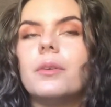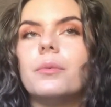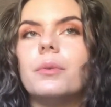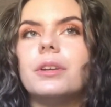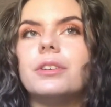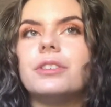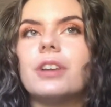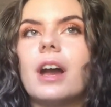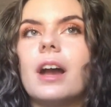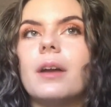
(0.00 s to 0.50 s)

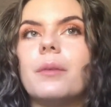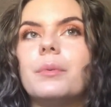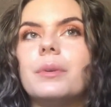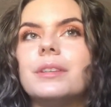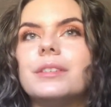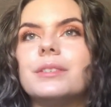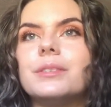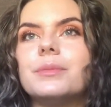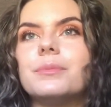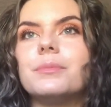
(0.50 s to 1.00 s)
which I
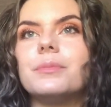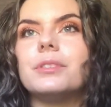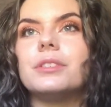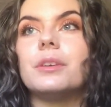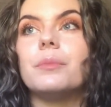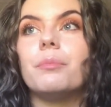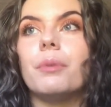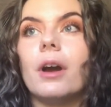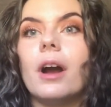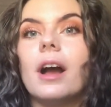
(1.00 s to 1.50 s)
was
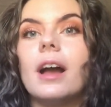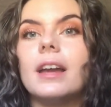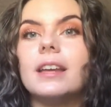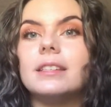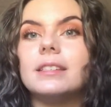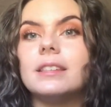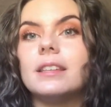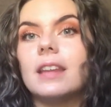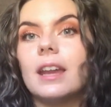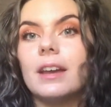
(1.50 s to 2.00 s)

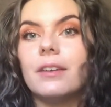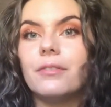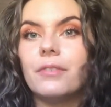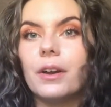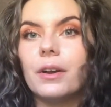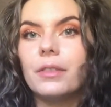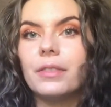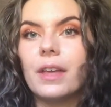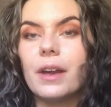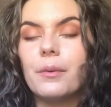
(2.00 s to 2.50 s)
surprised that I
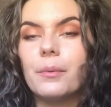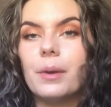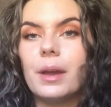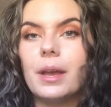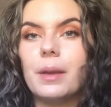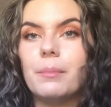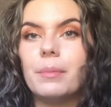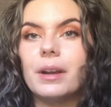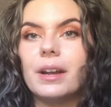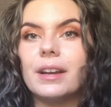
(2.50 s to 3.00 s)
felt that
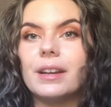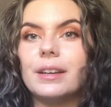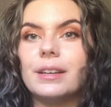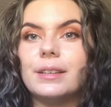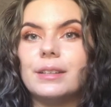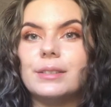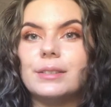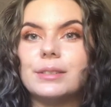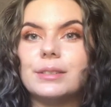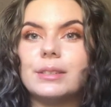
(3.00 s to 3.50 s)
way
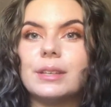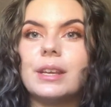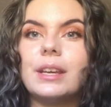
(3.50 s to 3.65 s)
because,